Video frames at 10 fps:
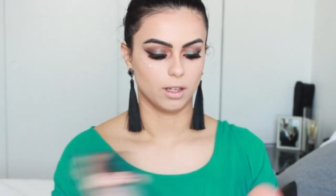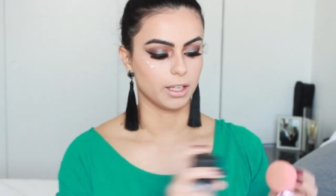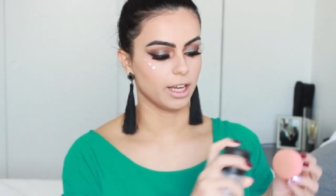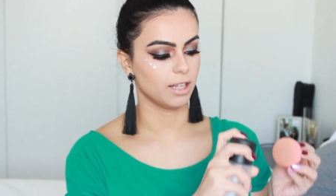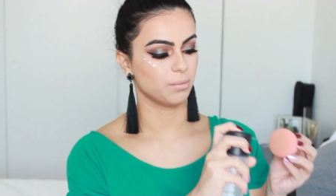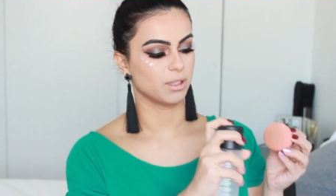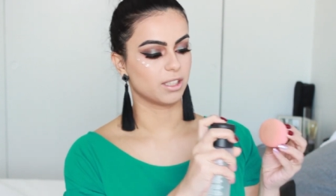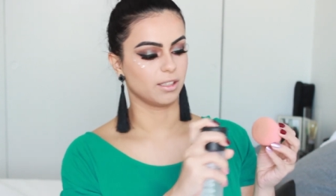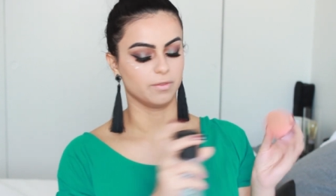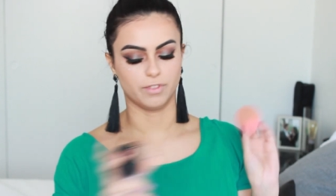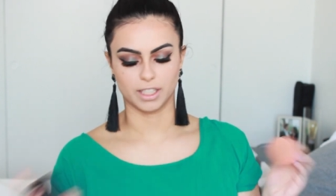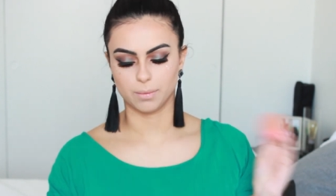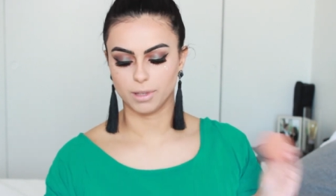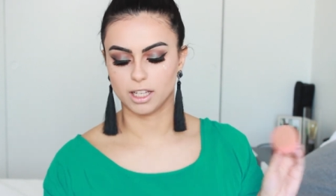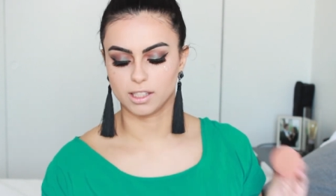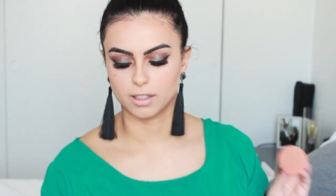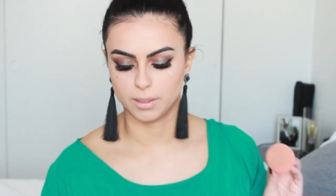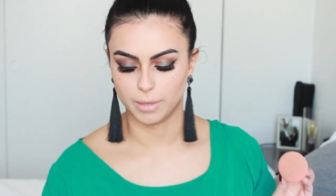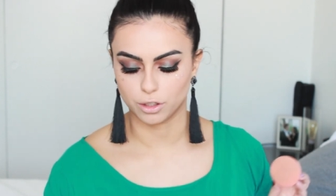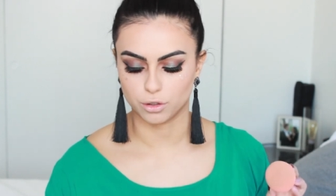again put some Fix Plus to
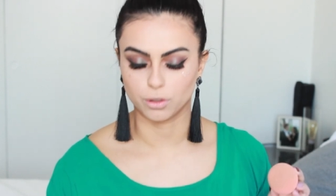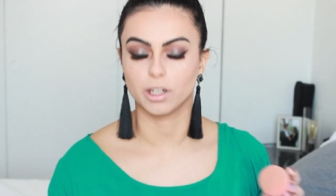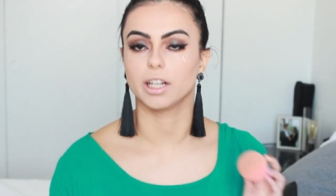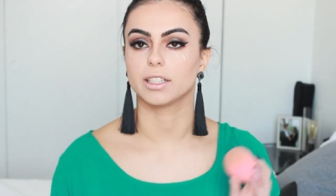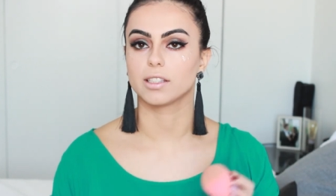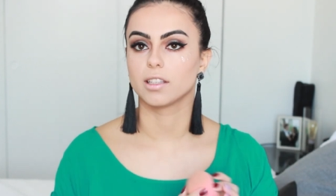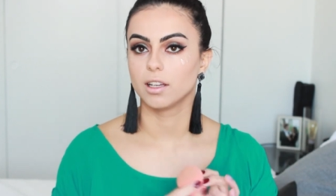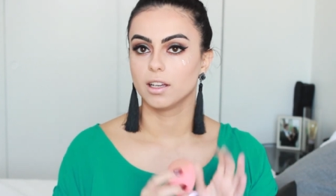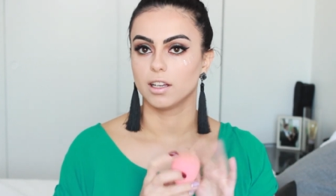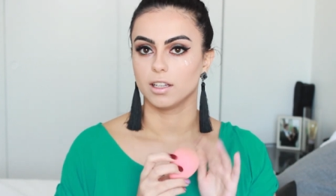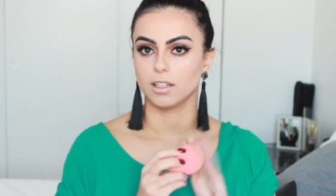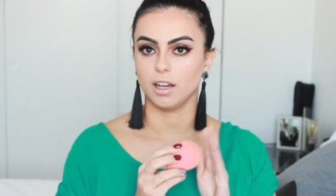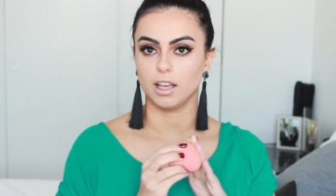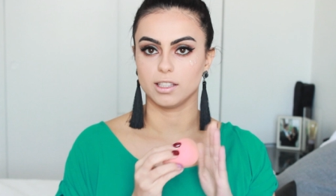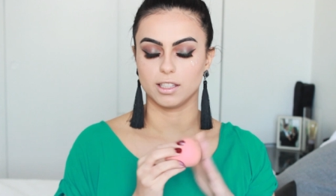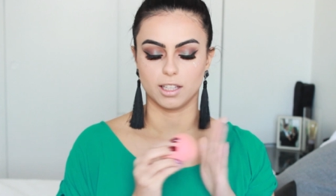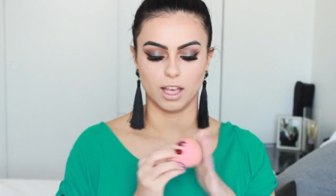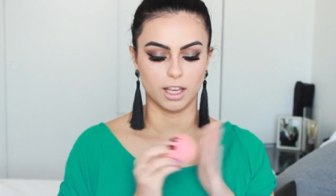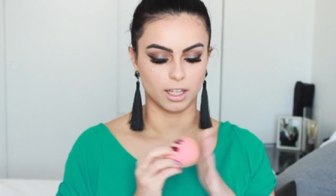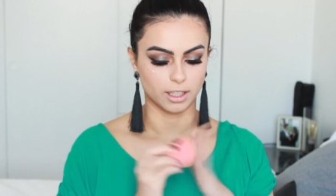make sure it's nice
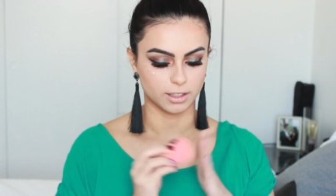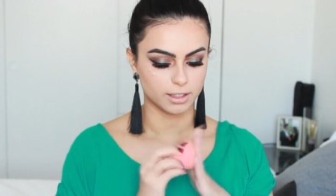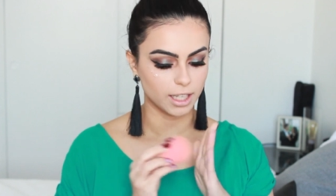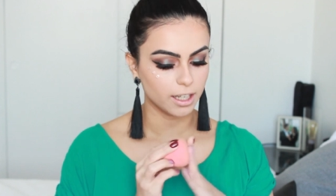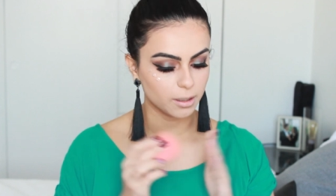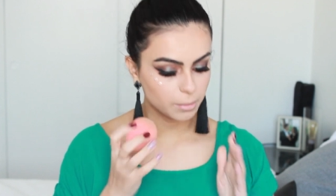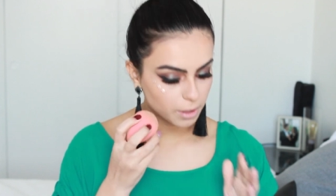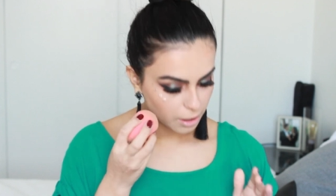and damp.